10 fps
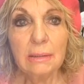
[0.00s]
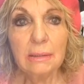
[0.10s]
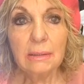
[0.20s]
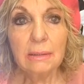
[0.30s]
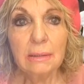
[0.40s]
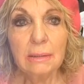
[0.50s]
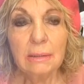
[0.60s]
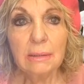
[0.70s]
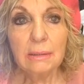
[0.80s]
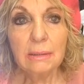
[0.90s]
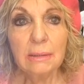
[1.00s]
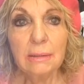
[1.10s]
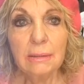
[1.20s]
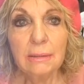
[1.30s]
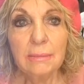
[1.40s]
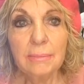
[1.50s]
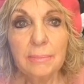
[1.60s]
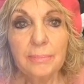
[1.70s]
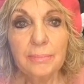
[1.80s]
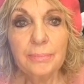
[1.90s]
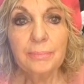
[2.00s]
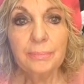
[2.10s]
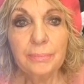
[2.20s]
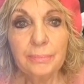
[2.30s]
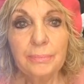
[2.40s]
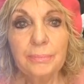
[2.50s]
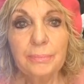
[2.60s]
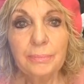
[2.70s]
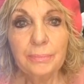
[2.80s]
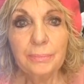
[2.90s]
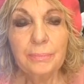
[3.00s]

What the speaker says: (silent)